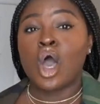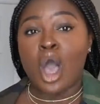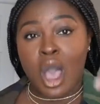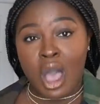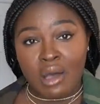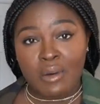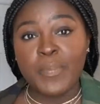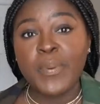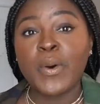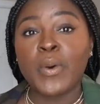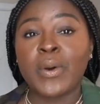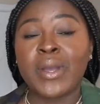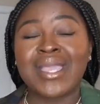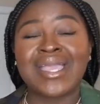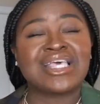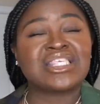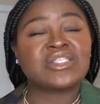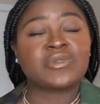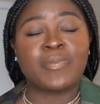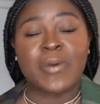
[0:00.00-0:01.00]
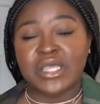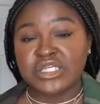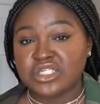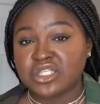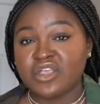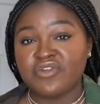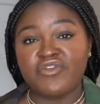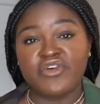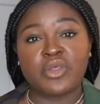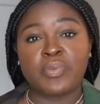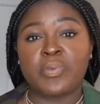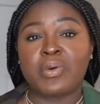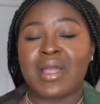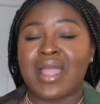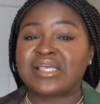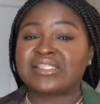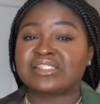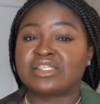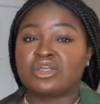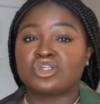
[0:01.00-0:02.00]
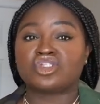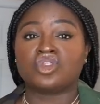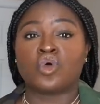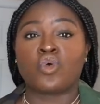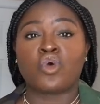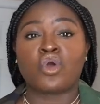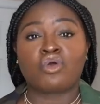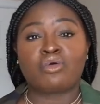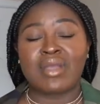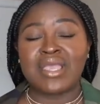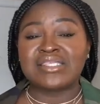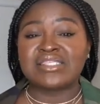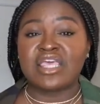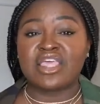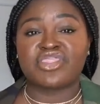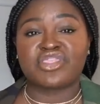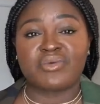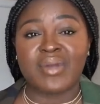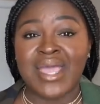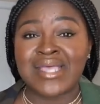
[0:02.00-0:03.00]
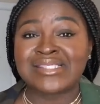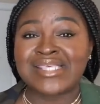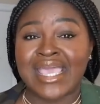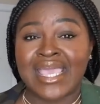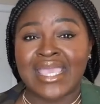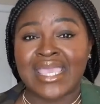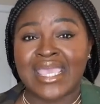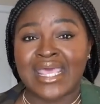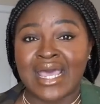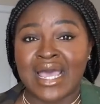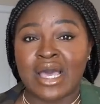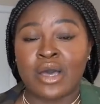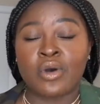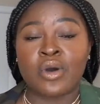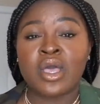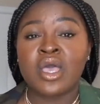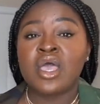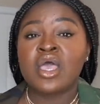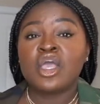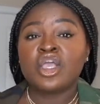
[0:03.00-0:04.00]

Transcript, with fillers: on point, especially for the price. There's no crazy threads hanging out.